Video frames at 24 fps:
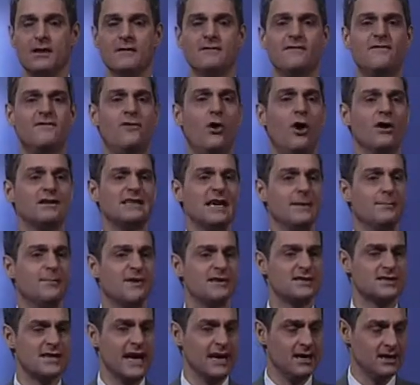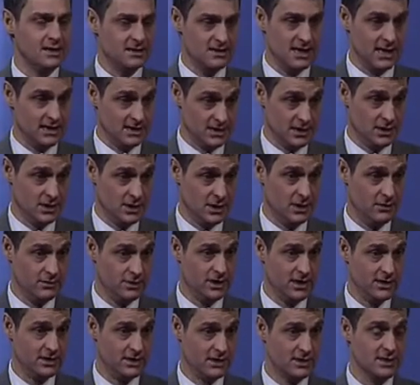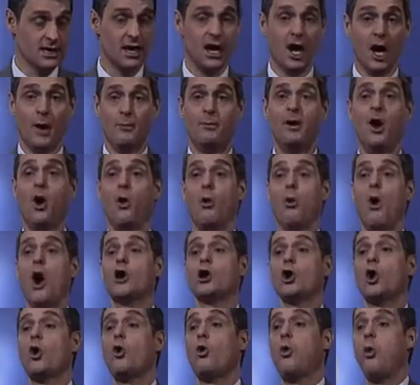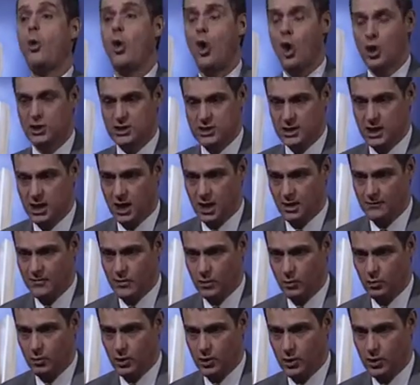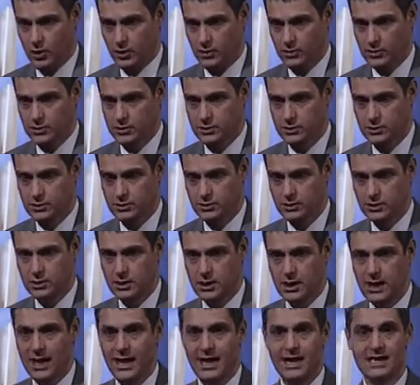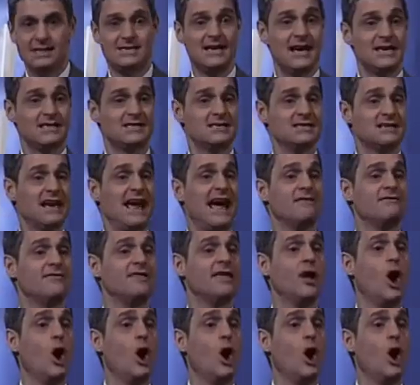40% doesn't know Jesus. But one quarter of the world doesn't have the